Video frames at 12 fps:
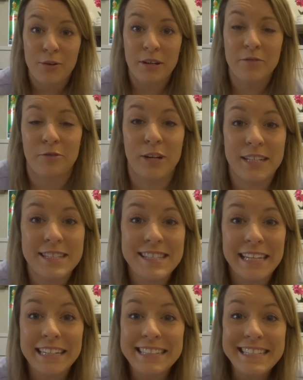All right, friends,
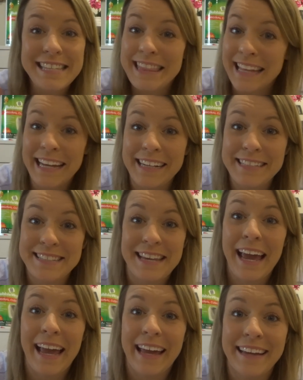it is the next
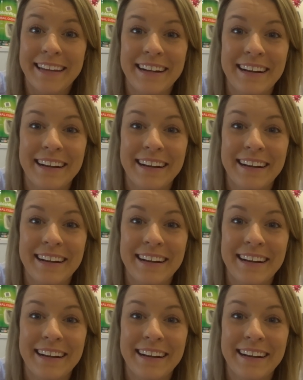day.